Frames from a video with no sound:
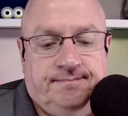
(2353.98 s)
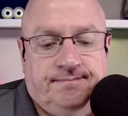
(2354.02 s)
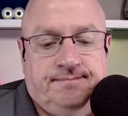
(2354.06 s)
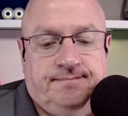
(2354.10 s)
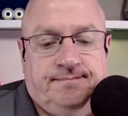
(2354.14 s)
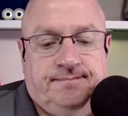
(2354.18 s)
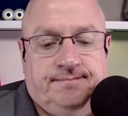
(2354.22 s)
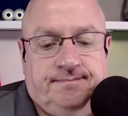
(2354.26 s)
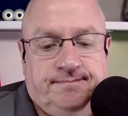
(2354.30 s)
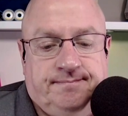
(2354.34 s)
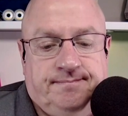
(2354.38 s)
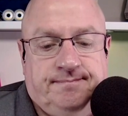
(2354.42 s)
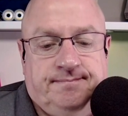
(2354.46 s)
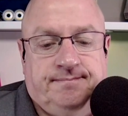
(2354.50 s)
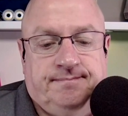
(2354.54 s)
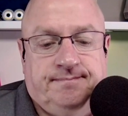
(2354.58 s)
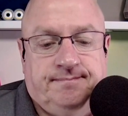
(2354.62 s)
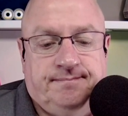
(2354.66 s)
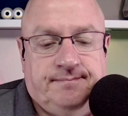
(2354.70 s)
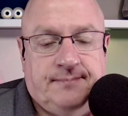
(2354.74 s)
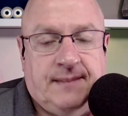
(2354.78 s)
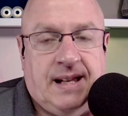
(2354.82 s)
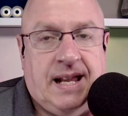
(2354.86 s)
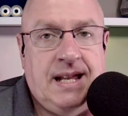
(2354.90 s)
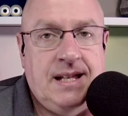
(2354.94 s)
yeah.
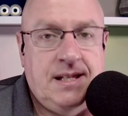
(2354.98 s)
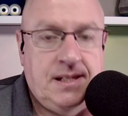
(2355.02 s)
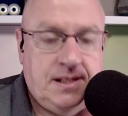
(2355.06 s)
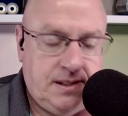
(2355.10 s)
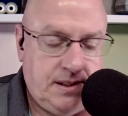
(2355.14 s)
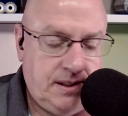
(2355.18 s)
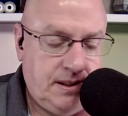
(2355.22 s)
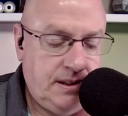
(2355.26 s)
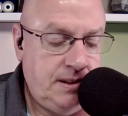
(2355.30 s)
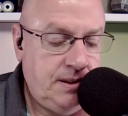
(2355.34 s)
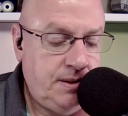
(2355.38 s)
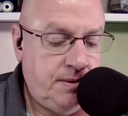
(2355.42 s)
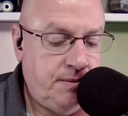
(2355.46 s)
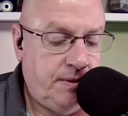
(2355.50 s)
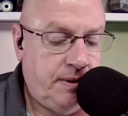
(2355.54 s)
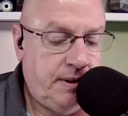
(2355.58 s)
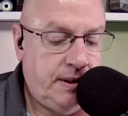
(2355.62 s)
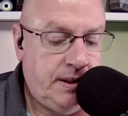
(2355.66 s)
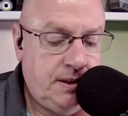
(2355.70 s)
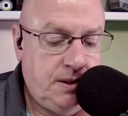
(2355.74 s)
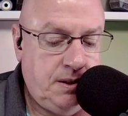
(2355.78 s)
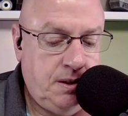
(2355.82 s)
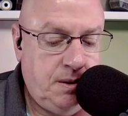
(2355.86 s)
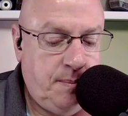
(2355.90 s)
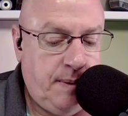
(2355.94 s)
It's it's really
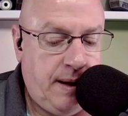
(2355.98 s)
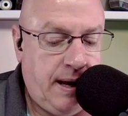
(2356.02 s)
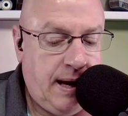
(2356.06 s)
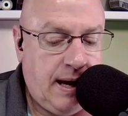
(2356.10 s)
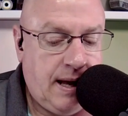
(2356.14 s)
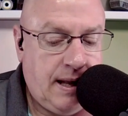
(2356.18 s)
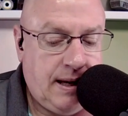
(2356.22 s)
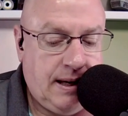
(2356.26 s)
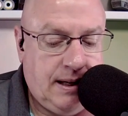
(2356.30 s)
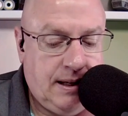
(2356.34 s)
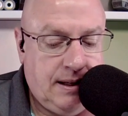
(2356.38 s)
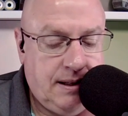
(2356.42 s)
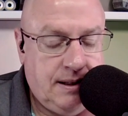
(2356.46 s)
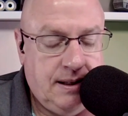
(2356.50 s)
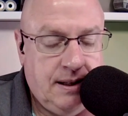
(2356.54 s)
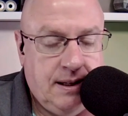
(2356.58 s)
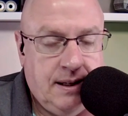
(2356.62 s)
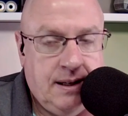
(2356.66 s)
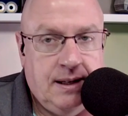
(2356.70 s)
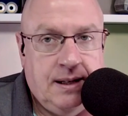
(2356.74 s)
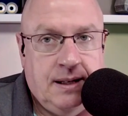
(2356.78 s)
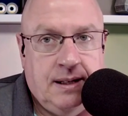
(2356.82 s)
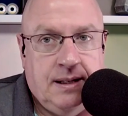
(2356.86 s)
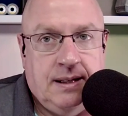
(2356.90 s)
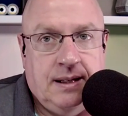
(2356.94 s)
too bad, and
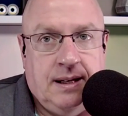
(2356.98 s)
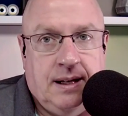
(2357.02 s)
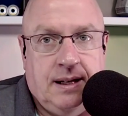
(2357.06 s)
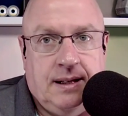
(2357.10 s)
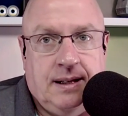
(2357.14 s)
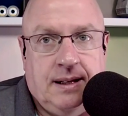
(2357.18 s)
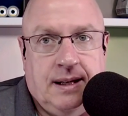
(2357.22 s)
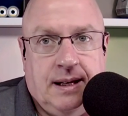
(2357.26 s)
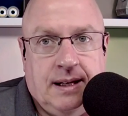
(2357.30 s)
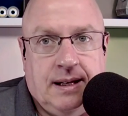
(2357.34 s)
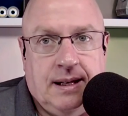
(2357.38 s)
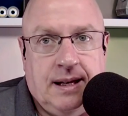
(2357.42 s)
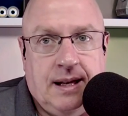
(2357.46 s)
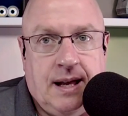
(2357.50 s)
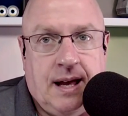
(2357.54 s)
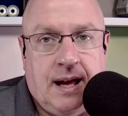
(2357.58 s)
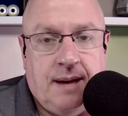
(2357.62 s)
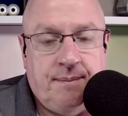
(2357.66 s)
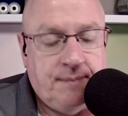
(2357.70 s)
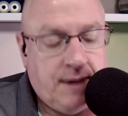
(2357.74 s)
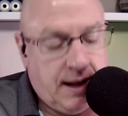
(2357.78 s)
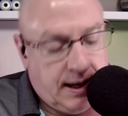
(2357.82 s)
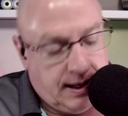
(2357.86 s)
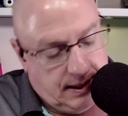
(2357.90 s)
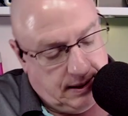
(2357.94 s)
I
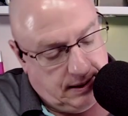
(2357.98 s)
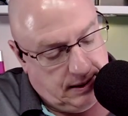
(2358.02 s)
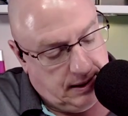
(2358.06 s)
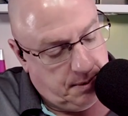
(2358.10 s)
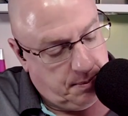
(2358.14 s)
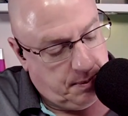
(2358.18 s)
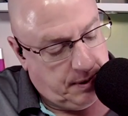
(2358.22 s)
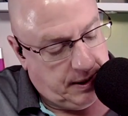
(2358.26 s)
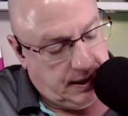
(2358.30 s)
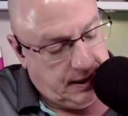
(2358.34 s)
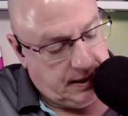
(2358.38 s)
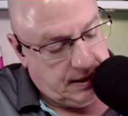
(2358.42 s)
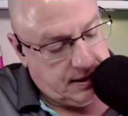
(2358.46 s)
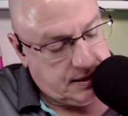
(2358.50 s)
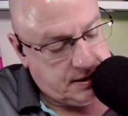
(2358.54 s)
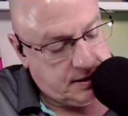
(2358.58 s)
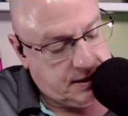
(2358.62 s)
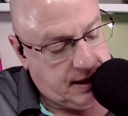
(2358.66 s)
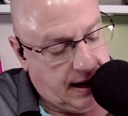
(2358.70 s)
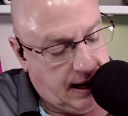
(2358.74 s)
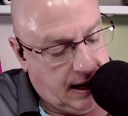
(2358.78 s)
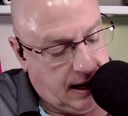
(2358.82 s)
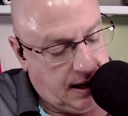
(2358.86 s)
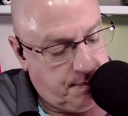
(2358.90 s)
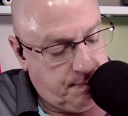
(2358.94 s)
I'm not at liberty to
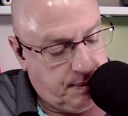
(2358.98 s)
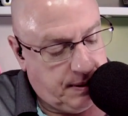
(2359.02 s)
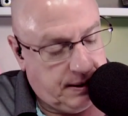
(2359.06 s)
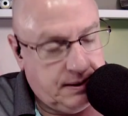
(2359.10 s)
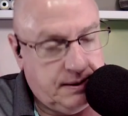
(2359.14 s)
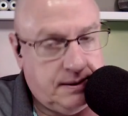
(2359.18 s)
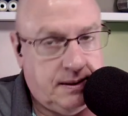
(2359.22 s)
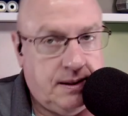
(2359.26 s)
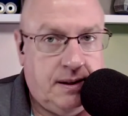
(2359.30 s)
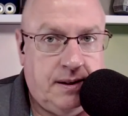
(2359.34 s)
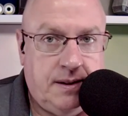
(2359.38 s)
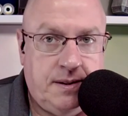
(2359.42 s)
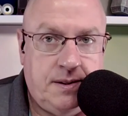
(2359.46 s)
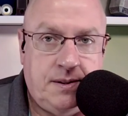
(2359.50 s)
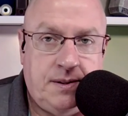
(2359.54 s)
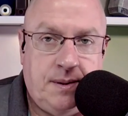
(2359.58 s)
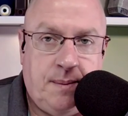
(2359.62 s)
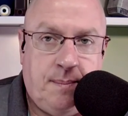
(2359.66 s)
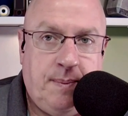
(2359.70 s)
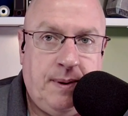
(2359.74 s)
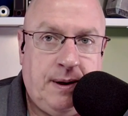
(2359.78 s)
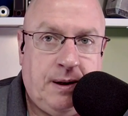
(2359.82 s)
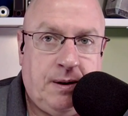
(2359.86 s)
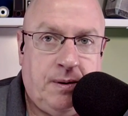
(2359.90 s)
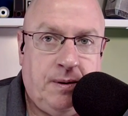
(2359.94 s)
say, but there's a
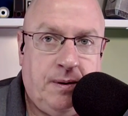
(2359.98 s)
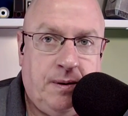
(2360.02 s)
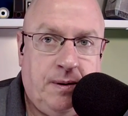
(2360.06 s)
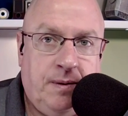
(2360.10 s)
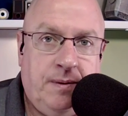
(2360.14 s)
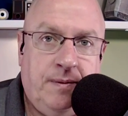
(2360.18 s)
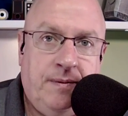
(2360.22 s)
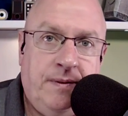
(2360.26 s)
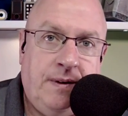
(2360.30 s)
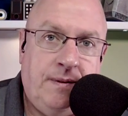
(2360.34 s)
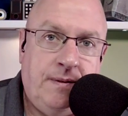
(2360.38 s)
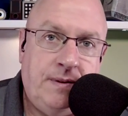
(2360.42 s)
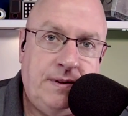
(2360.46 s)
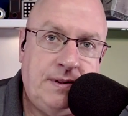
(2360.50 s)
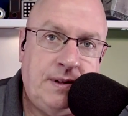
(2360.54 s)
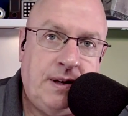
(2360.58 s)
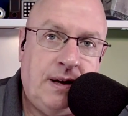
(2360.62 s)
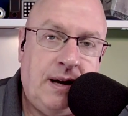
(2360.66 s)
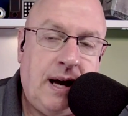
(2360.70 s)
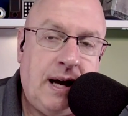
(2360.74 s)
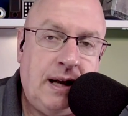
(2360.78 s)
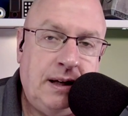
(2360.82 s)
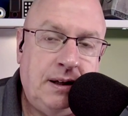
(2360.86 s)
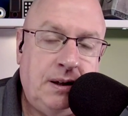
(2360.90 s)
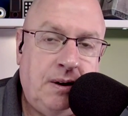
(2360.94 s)
bigger there was an
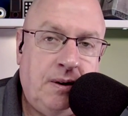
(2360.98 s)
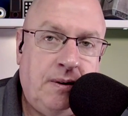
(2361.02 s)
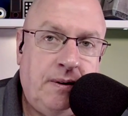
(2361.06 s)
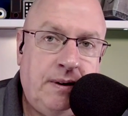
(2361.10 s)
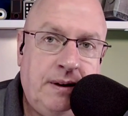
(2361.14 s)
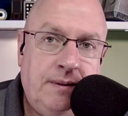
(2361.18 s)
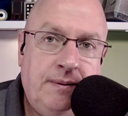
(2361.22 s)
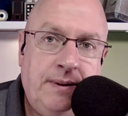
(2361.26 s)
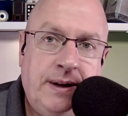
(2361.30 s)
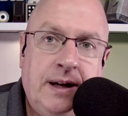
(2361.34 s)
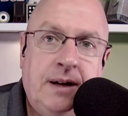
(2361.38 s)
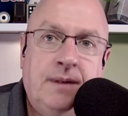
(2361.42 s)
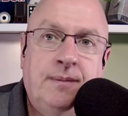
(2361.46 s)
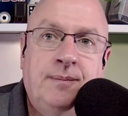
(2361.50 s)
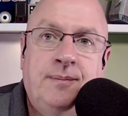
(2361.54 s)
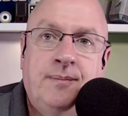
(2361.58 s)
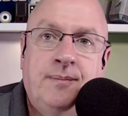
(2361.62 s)
ongoing well